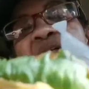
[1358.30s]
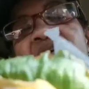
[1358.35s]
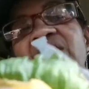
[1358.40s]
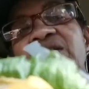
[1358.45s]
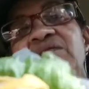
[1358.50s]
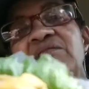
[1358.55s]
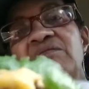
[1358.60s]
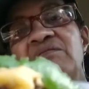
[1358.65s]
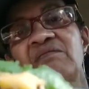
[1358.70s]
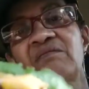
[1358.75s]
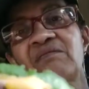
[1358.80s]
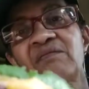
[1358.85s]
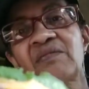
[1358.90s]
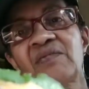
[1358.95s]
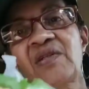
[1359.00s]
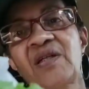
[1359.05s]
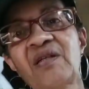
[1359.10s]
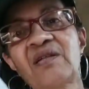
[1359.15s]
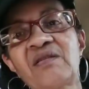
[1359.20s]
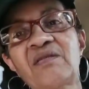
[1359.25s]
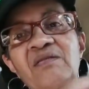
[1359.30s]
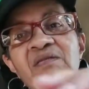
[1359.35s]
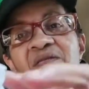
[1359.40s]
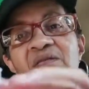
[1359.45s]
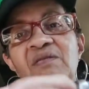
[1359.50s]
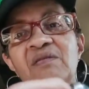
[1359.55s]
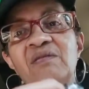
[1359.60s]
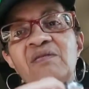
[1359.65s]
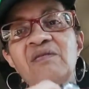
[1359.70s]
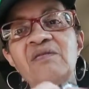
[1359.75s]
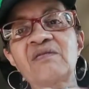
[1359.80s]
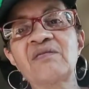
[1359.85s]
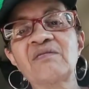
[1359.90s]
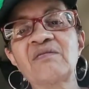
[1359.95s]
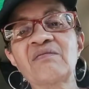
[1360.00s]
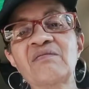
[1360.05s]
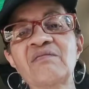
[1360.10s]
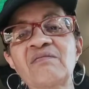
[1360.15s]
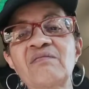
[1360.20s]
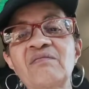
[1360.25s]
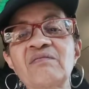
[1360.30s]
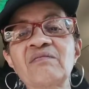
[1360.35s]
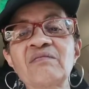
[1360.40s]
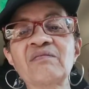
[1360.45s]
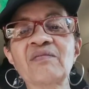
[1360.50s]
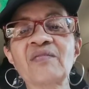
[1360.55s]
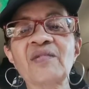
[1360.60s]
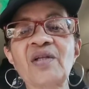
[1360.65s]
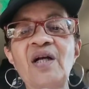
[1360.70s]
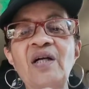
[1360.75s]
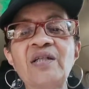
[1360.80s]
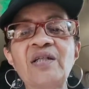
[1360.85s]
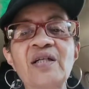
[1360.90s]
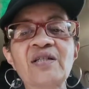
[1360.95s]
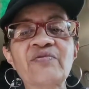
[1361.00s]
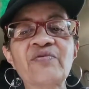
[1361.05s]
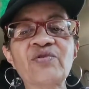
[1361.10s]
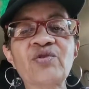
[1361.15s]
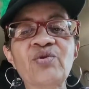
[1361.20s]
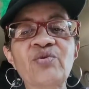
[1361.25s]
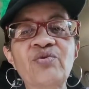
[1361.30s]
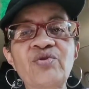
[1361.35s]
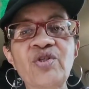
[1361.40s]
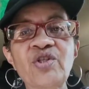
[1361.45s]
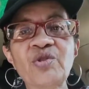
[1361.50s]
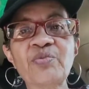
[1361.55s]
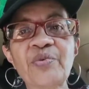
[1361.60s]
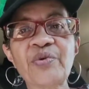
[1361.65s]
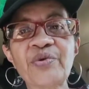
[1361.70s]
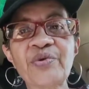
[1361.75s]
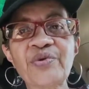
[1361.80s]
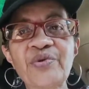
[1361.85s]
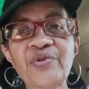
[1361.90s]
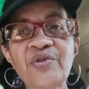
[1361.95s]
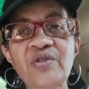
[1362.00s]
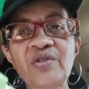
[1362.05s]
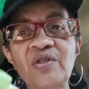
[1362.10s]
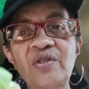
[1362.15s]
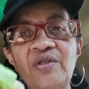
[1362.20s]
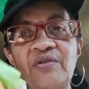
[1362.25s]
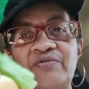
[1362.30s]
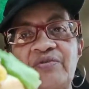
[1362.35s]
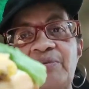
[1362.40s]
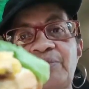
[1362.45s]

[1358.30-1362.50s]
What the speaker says: I got. Okay. I asked for 2 cheeseburgers from